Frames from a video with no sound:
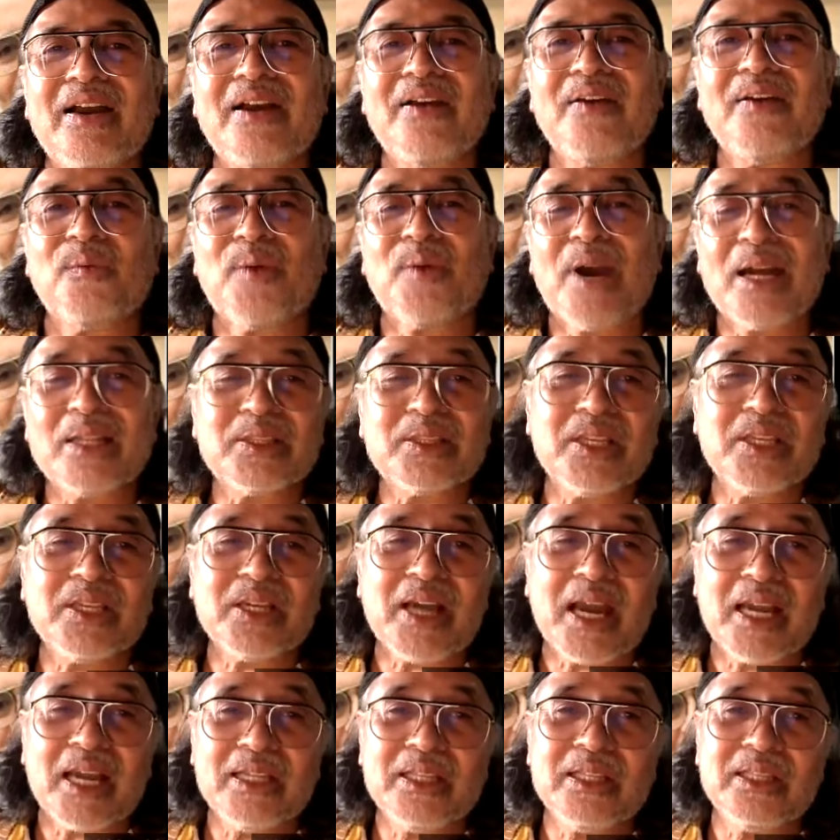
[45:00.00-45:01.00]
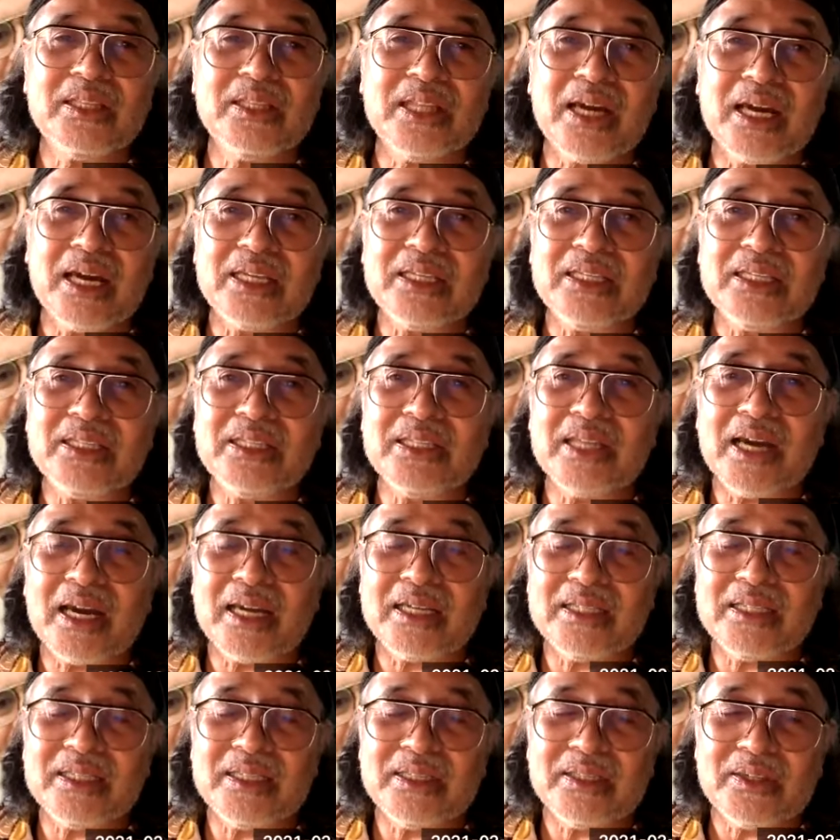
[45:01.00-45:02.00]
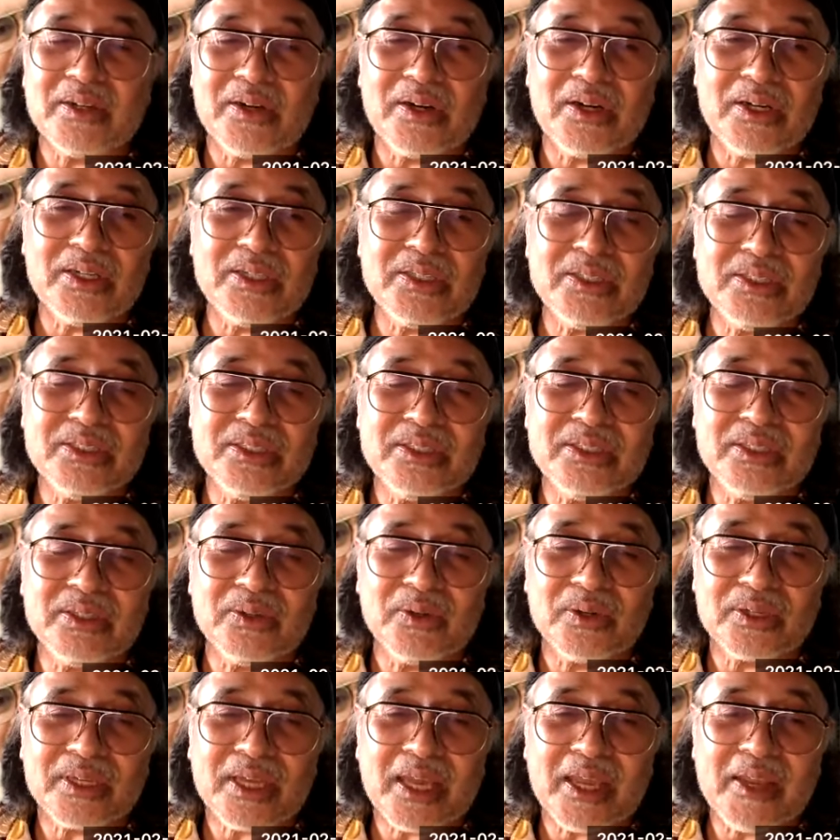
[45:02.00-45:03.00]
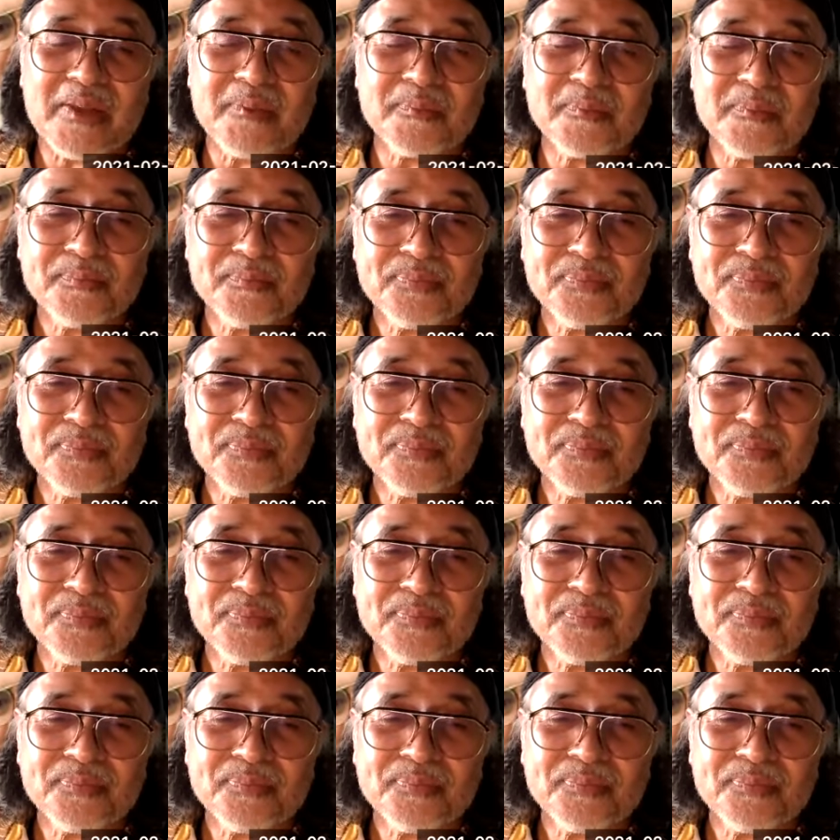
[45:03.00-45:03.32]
One thing I learned, okay,